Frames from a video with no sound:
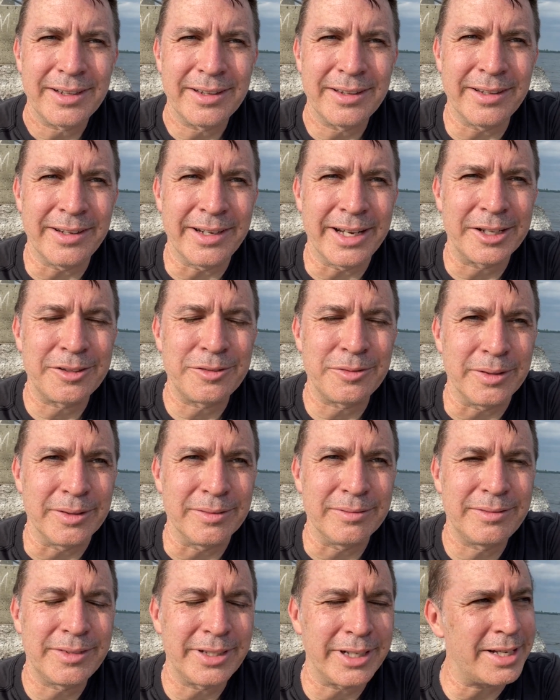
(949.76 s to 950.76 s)
the next
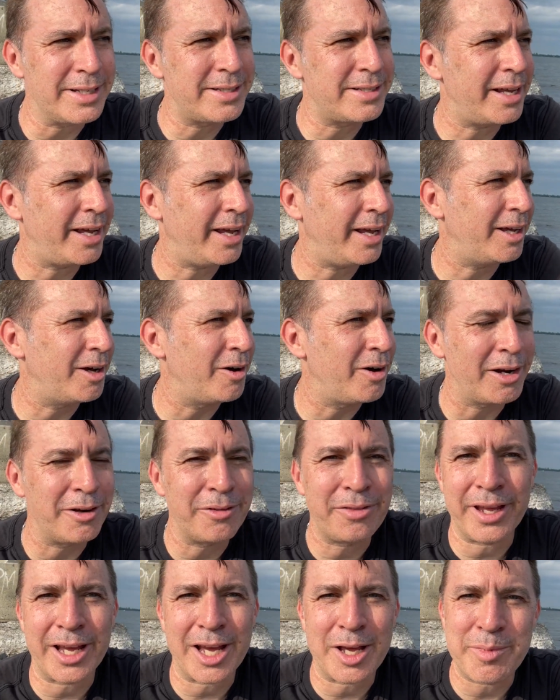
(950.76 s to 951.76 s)
one. Did I say? Oh, I
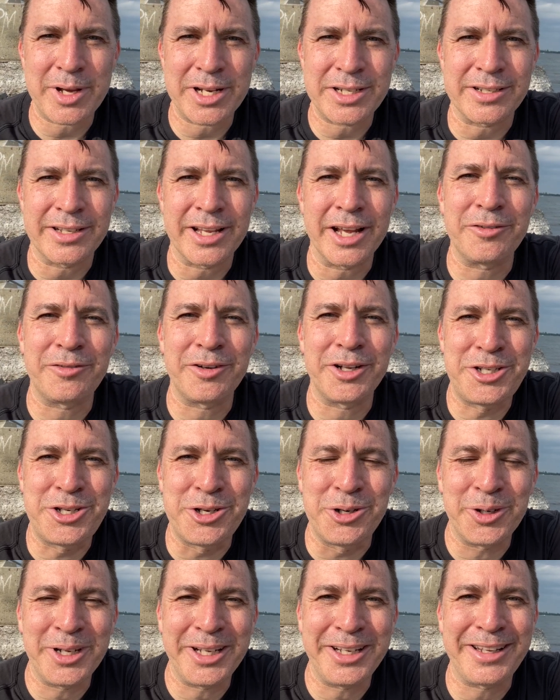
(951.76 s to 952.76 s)
don't think I mentioned. Head over to
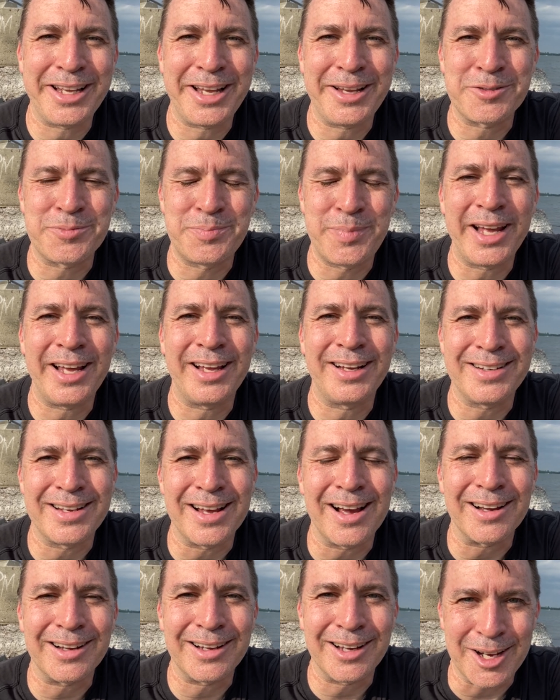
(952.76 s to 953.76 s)

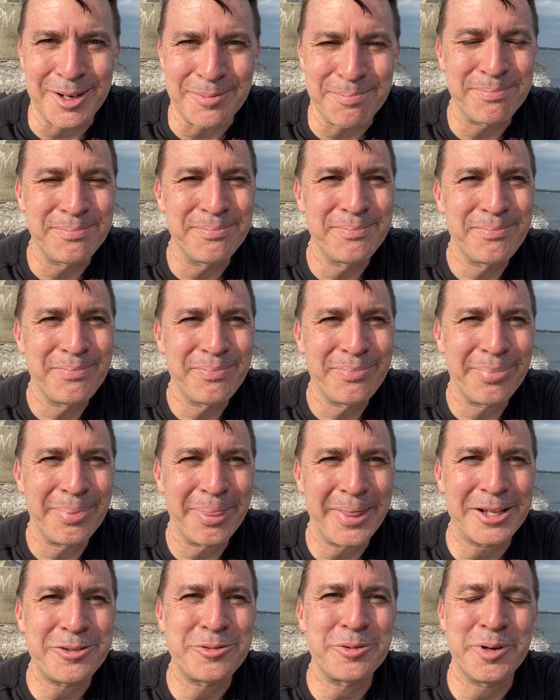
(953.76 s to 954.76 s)
joindavesband.com.
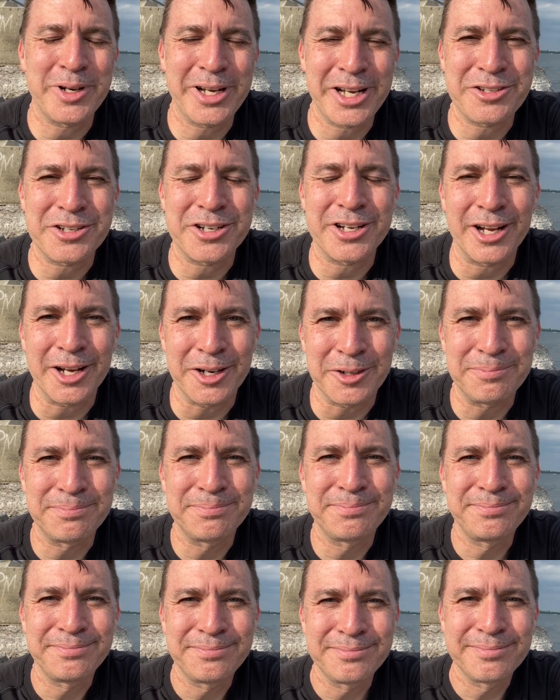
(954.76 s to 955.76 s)
That's where we need you to go
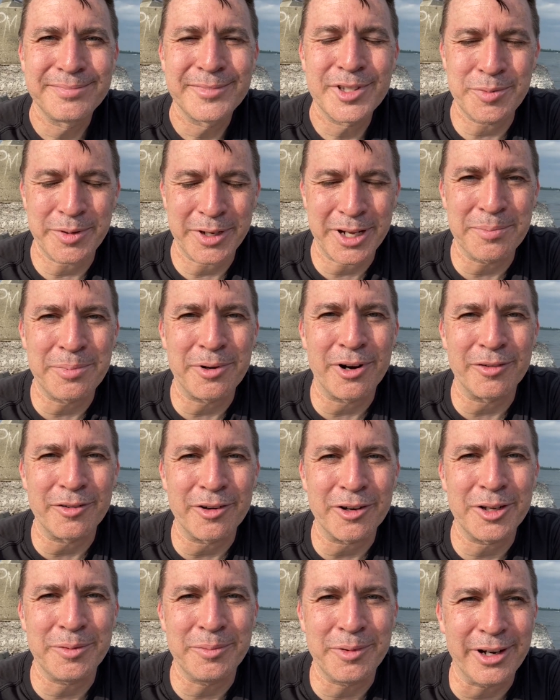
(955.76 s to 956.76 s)
to become part of
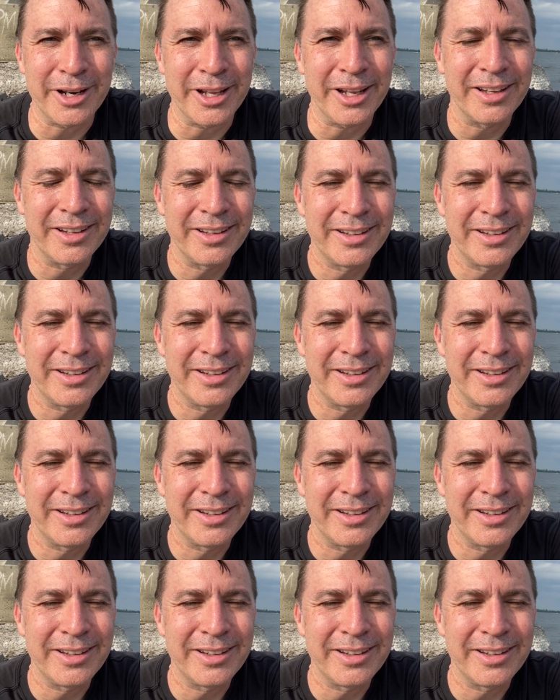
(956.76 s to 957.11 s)
our community.